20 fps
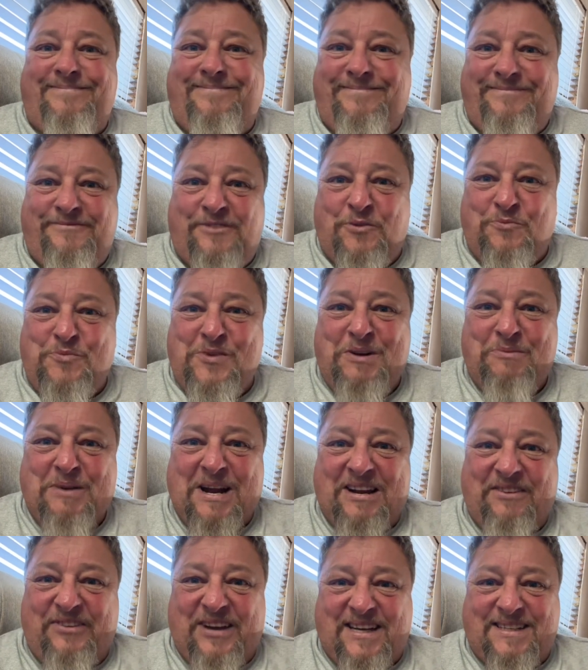Von
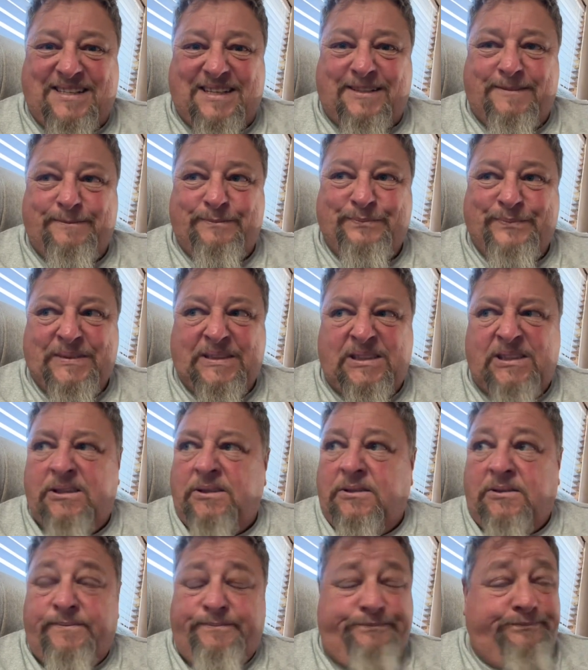Willebrand factor.
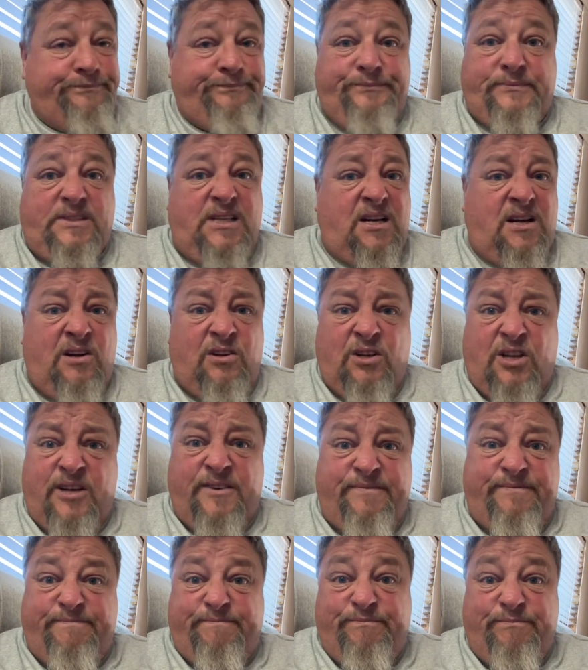A whole lot
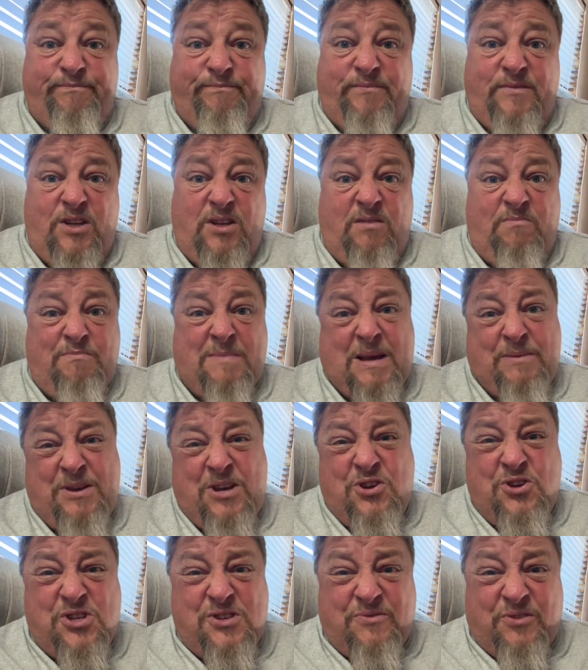of maybe
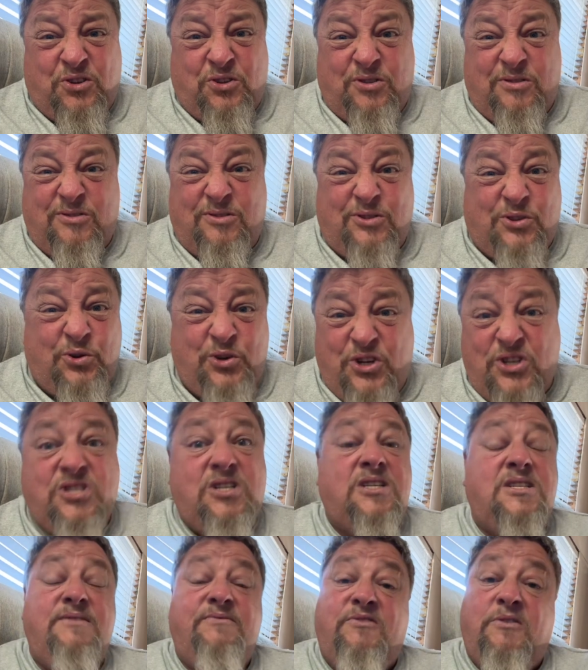useful or
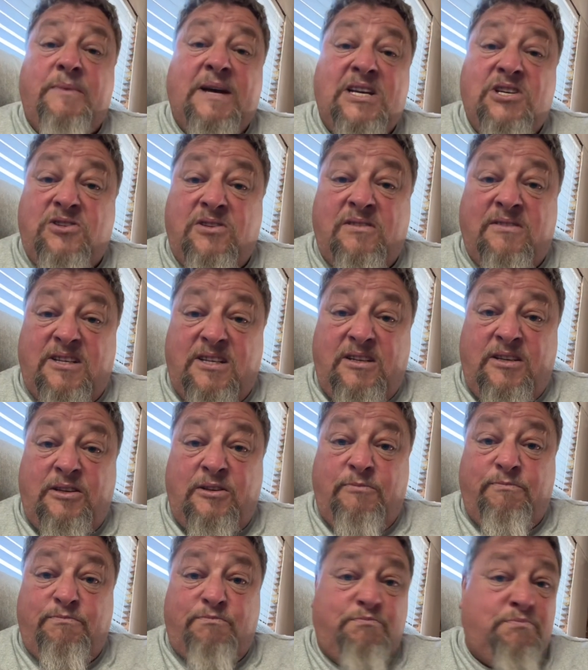useless information that
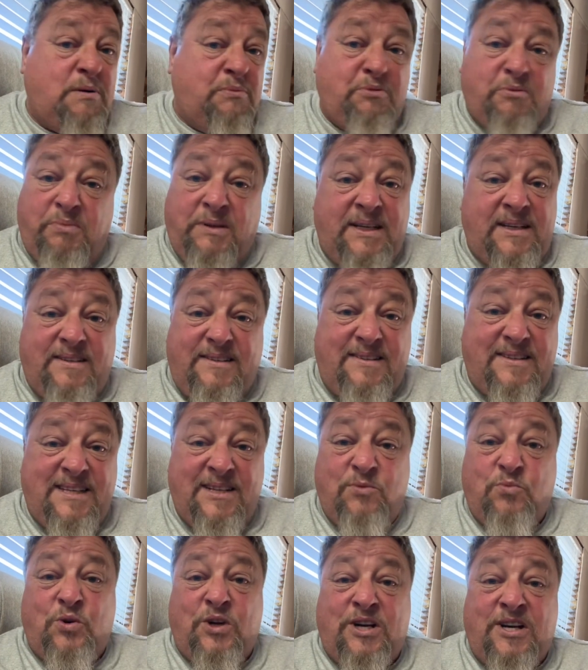you probably
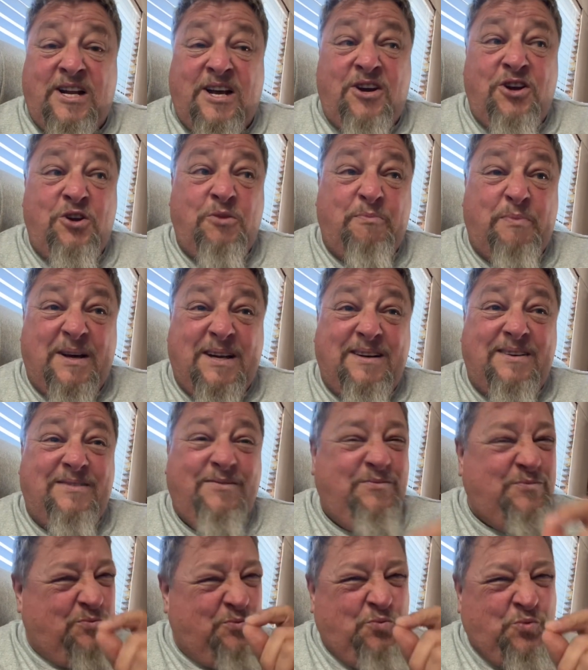didn't want to know but
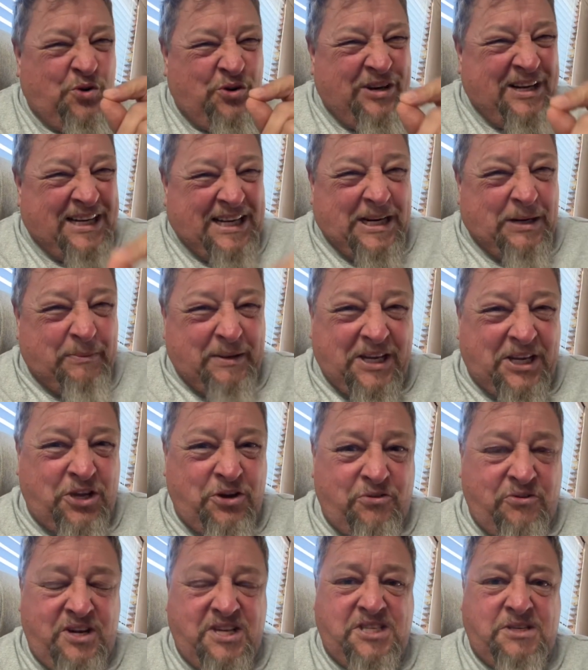were a little bit
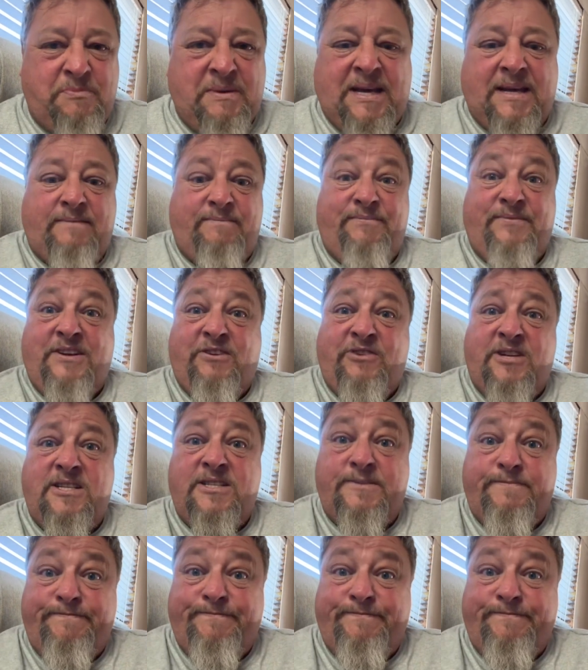curious about. There it is.